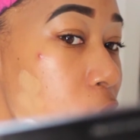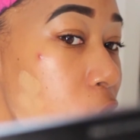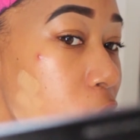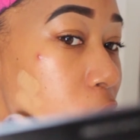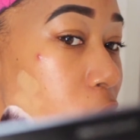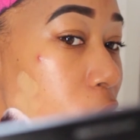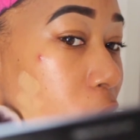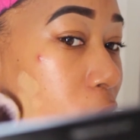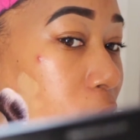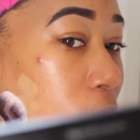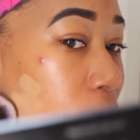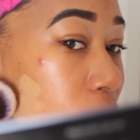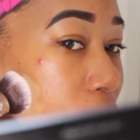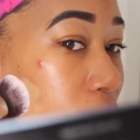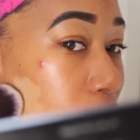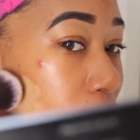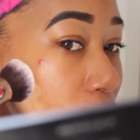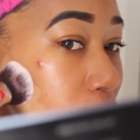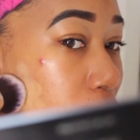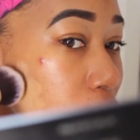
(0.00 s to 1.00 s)
see, I
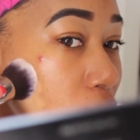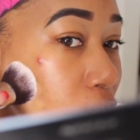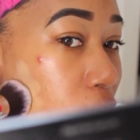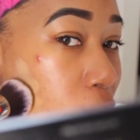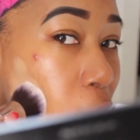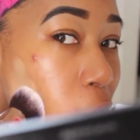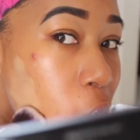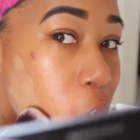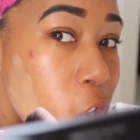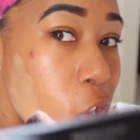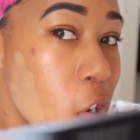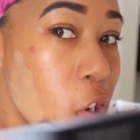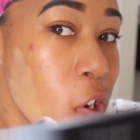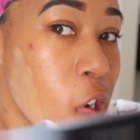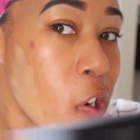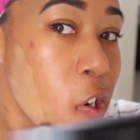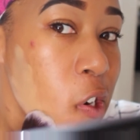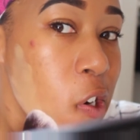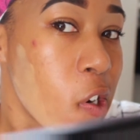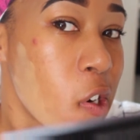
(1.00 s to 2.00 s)
feel like this
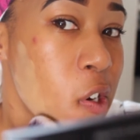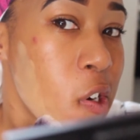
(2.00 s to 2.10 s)
color,